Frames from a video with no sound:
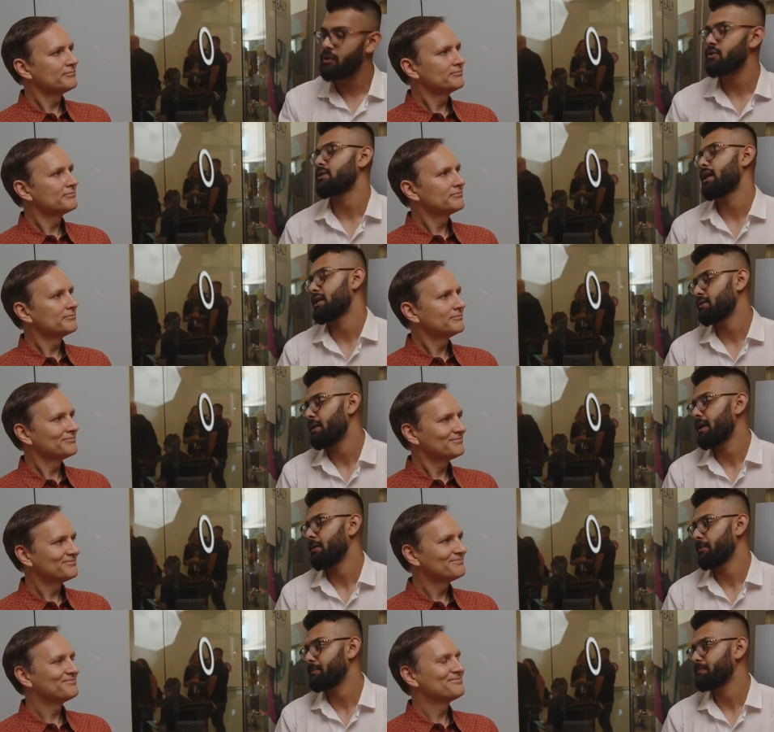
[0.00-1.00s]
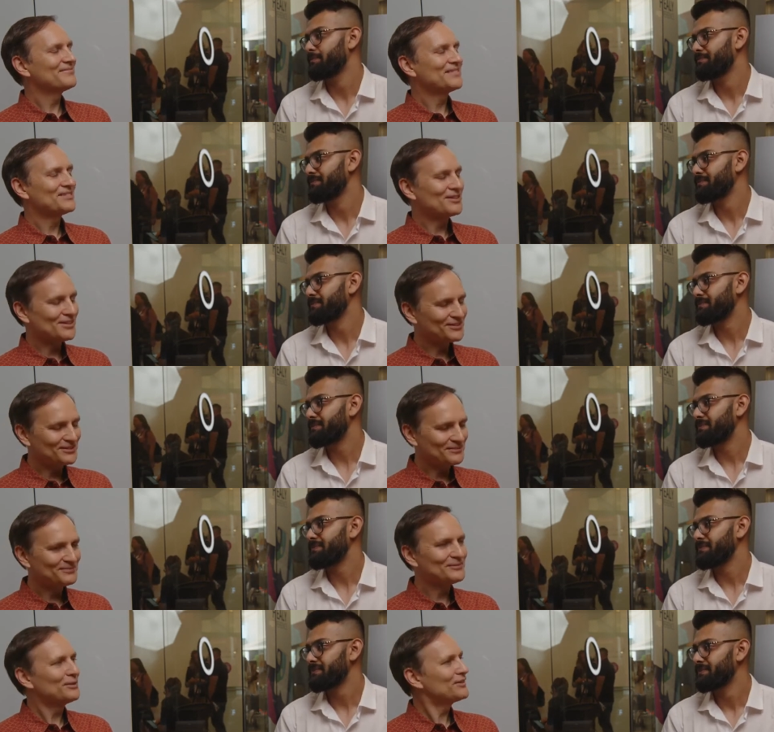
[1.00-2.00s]
Speaker 1: a
Speaker 2: personalized manner.
Speaker 1: That's awesome.
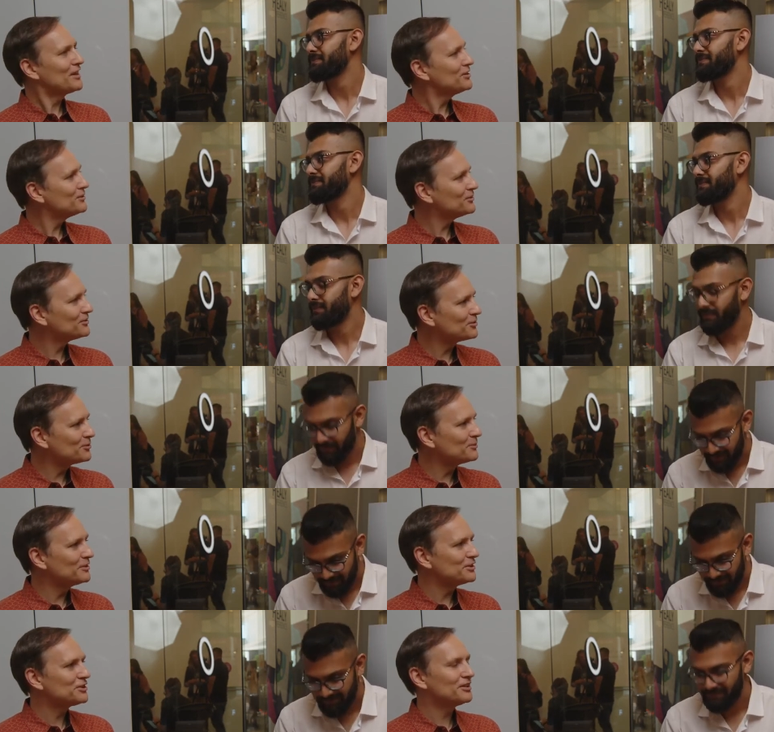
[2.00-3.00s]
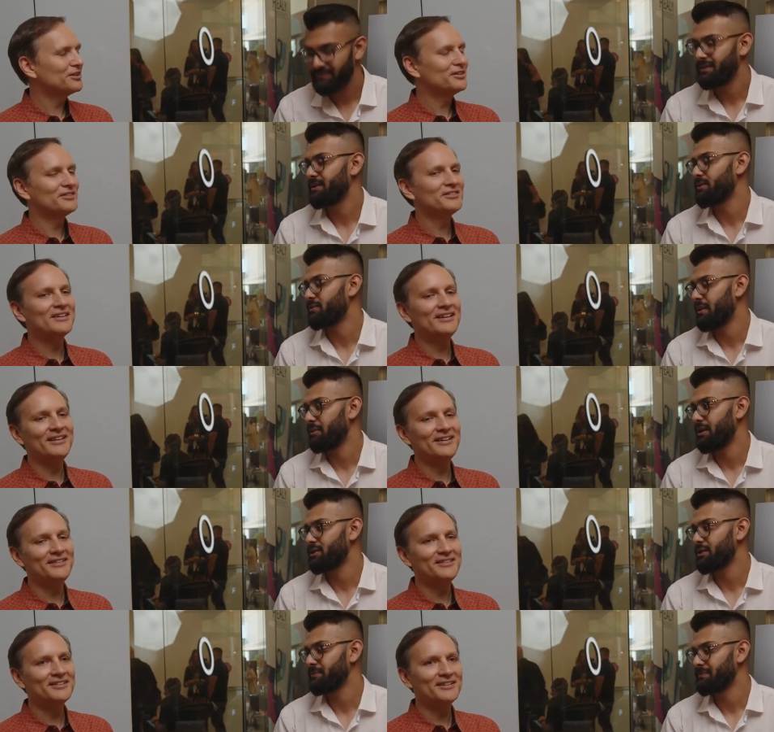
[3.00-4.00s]
Well, thank you so much, Harris. My
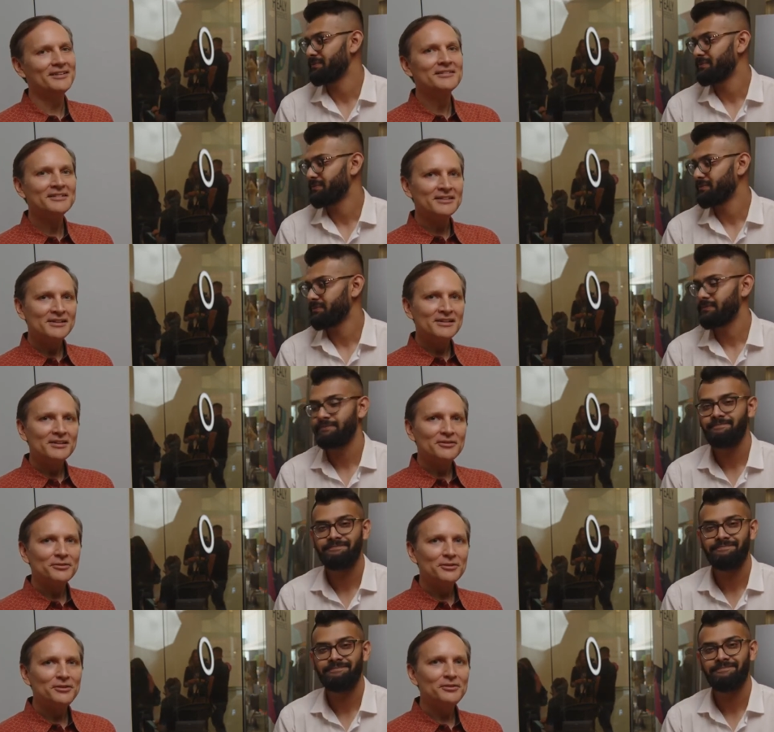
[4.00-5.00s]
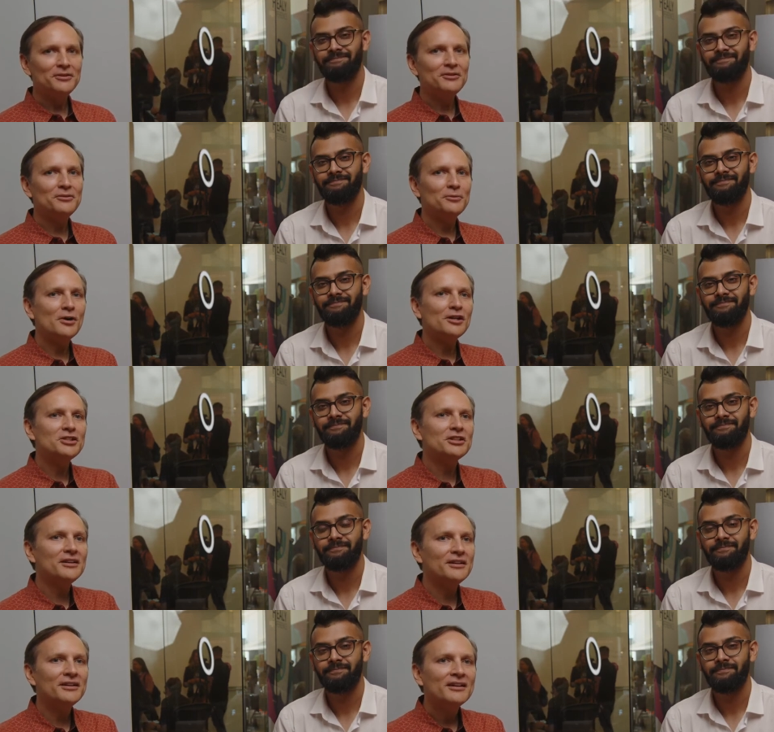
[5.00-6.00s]
and uh, for you, you
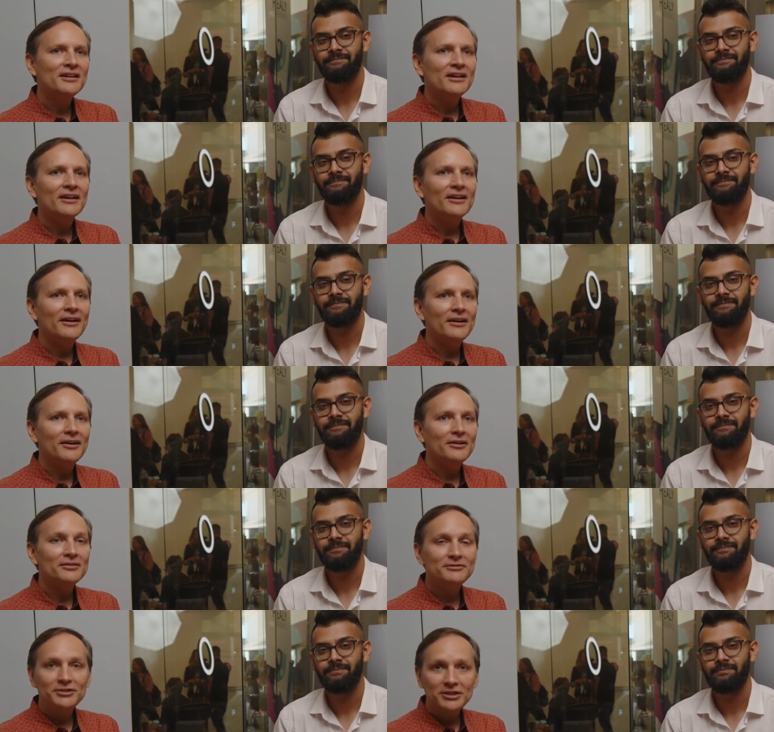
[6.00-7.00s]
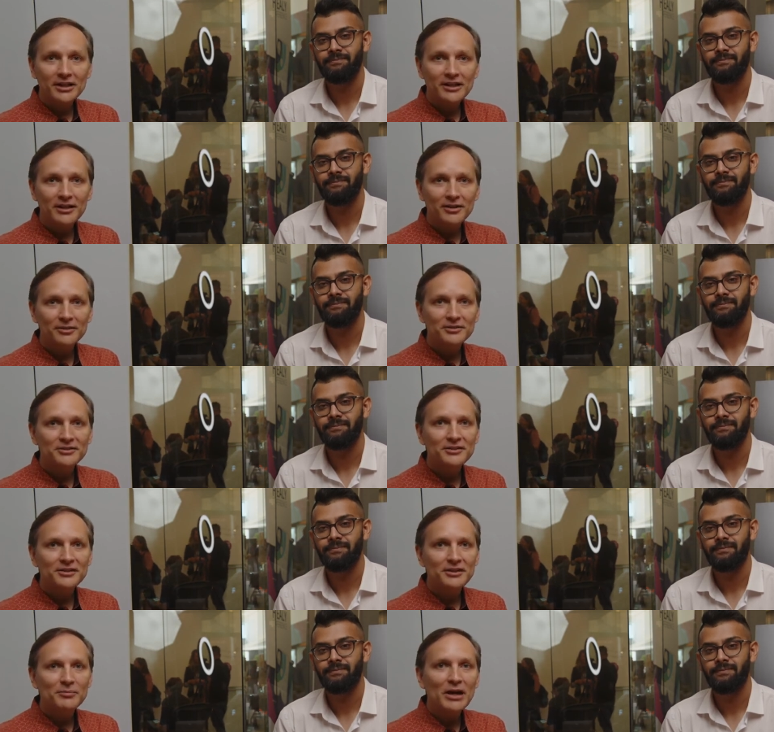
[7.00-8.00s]
watching, Uh, check out
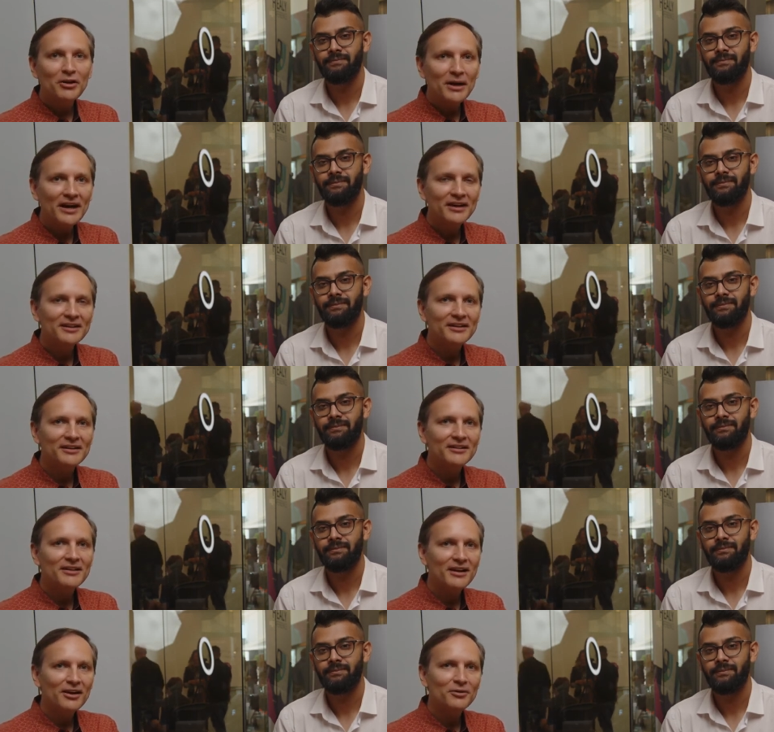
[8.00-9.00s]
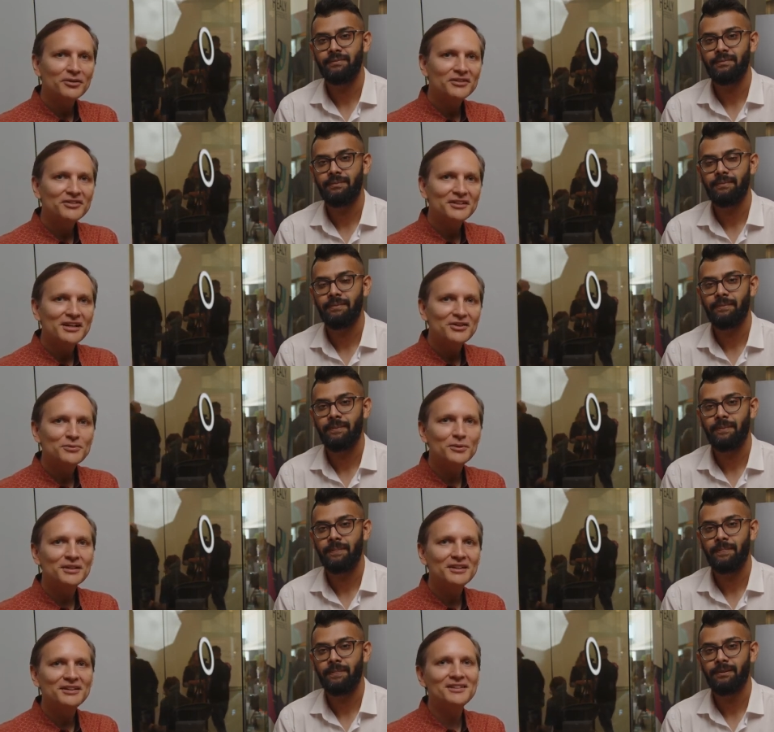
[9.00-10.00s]
the Biohacking Congress. The next
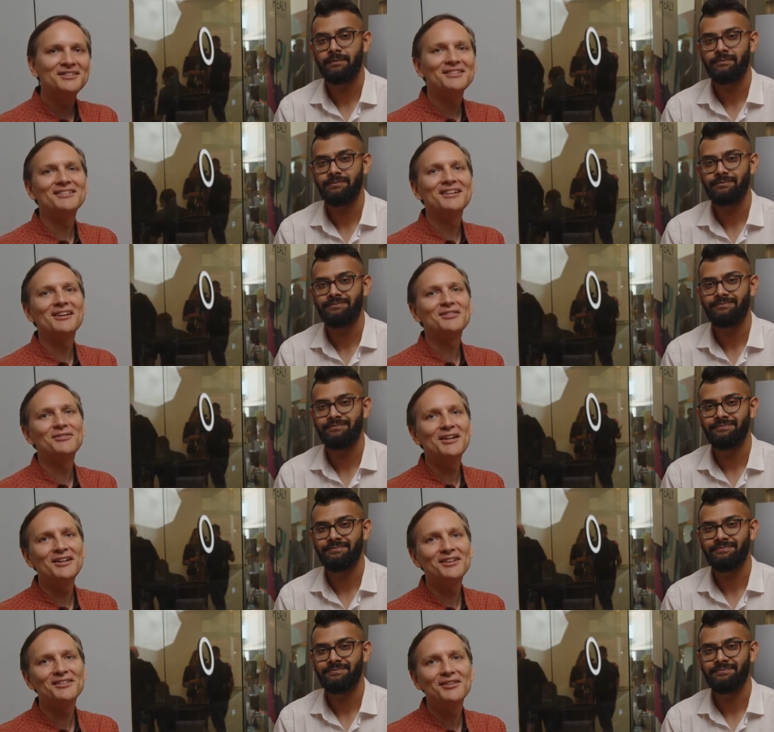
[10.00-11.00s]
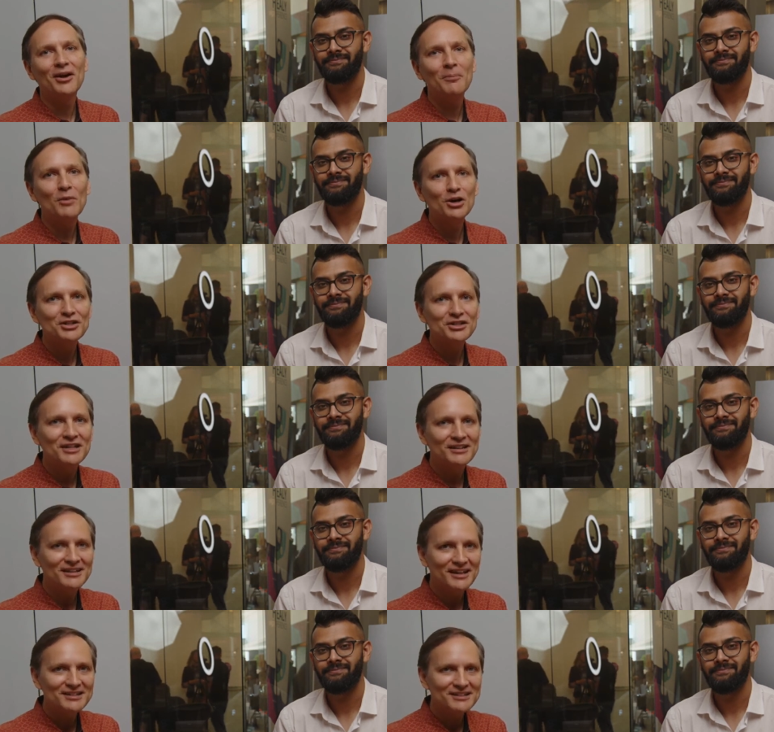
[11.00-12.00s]
one is in Las Vegas on March
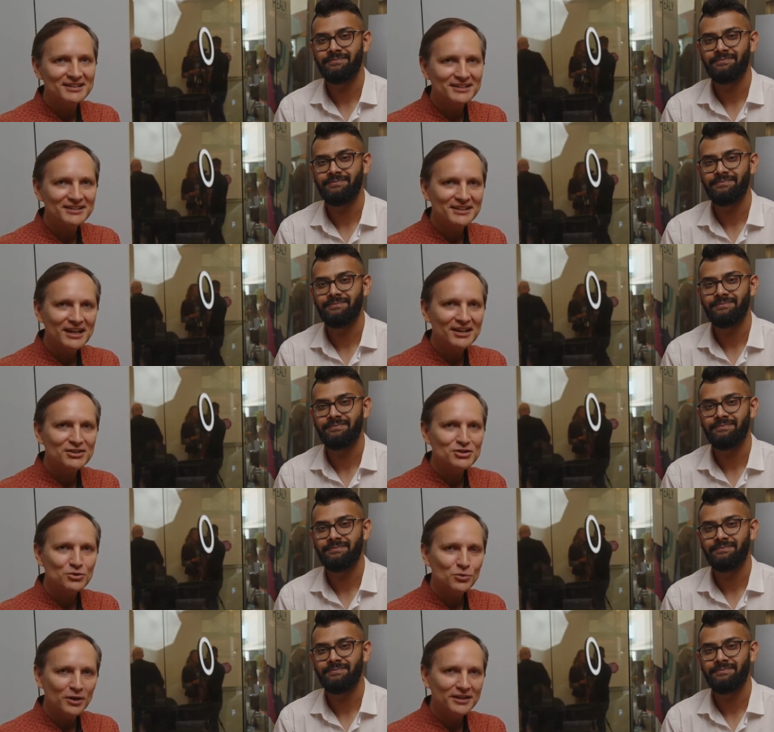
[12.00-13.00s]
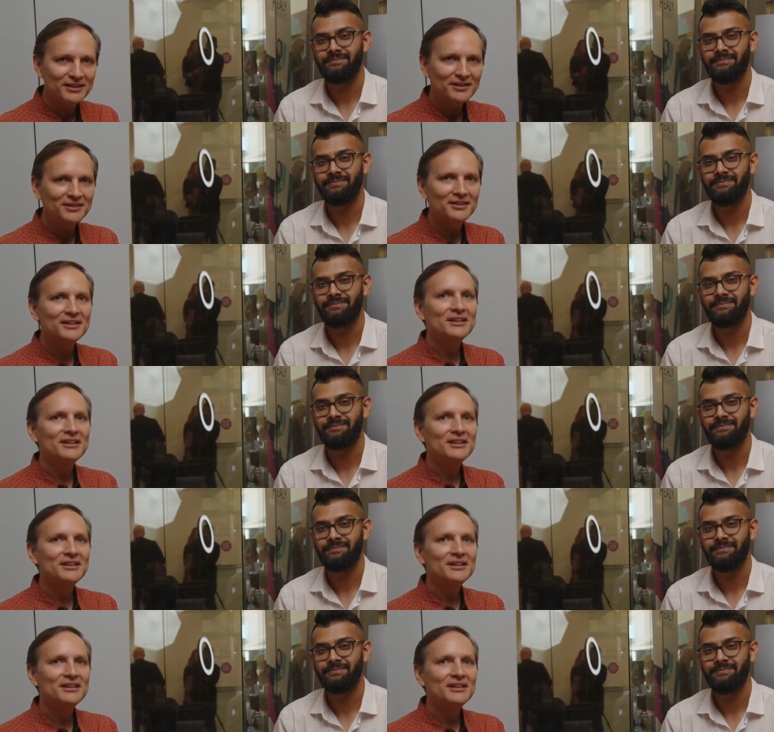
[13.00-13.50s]
nineteenth and twentieth.